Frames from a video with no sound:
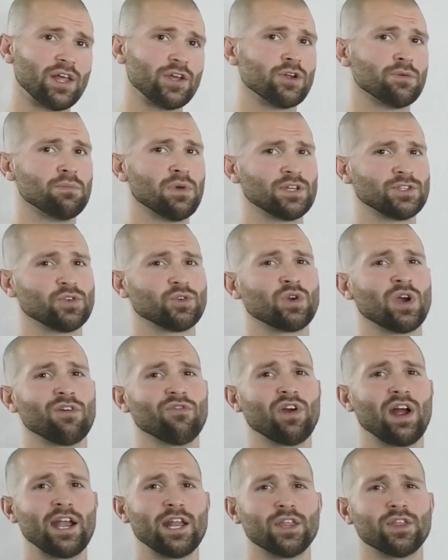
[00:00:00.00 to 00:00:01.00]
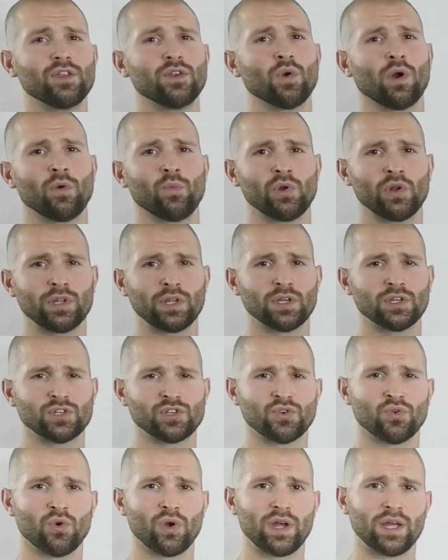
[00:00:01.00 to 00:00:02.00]
let your muzzle cover anything you aren't willing to
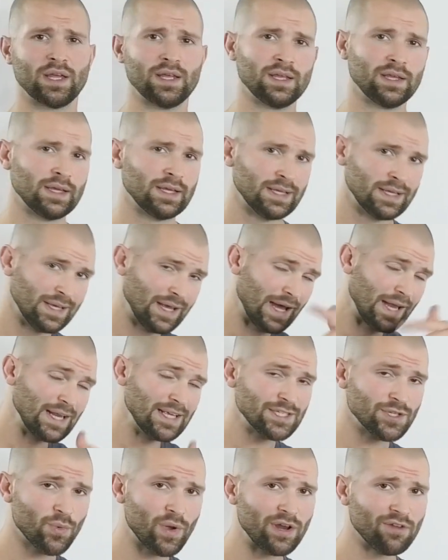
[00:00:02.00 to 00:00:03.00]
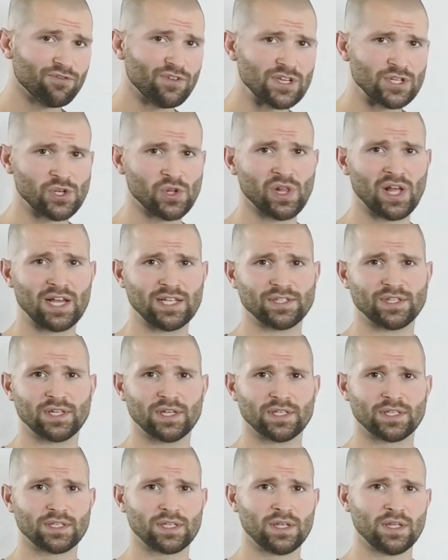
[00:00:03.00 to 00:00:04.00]
destroy. An easy way to visualize
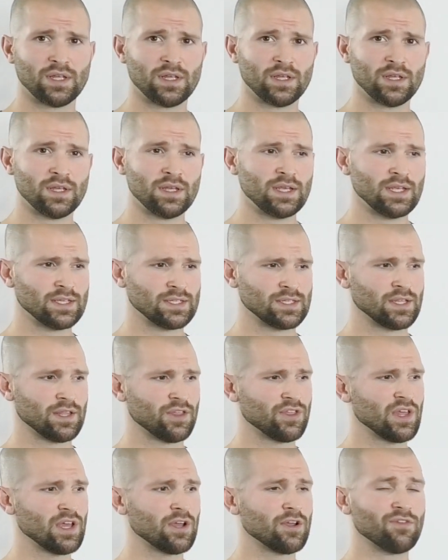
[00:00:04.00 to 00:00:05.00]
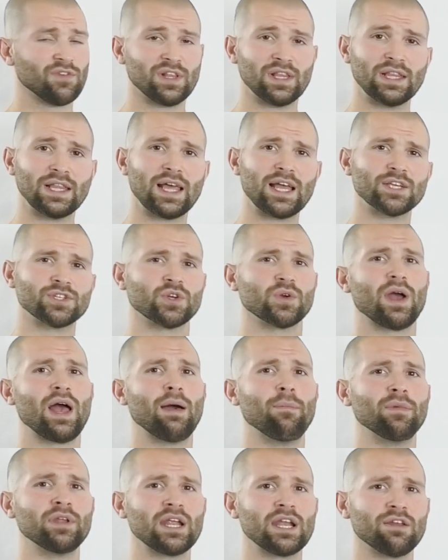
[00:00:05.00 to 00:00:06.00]
this is to think of a laser
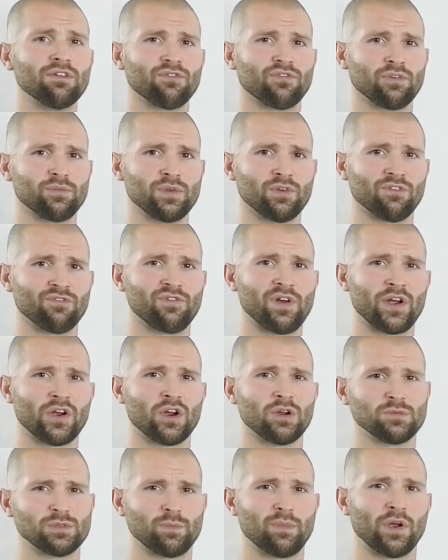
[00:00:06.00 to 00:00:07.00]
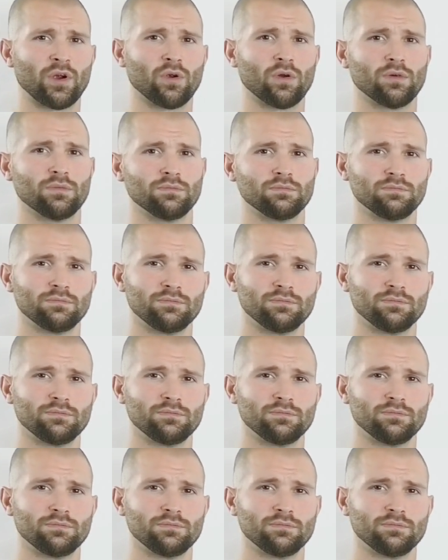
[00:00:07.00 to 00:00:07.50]
emanating from your firearm's barrel.